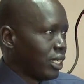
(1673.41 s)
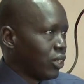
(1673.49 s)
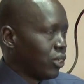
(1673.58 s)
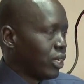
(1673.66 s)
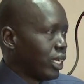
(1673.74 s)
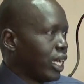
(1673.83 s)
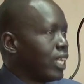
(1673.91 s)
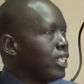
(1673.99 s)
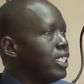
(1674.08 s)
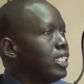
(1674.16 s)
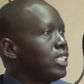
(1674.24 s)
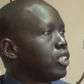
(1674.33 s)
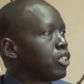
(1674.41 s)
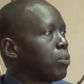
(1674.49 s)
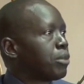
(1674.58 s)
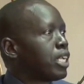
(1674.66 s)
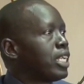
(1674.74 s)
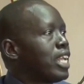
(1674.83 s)
Okay, and this is
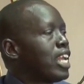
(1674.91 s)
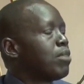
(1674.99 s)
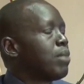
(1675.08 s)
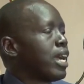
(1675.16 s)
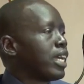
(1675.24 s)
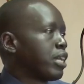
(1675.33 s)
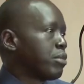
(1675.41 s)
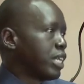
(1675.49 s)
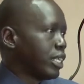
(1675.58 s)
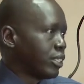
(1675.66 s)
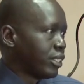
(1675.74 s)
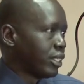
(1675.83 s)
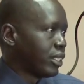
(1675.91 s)
often done by criminals.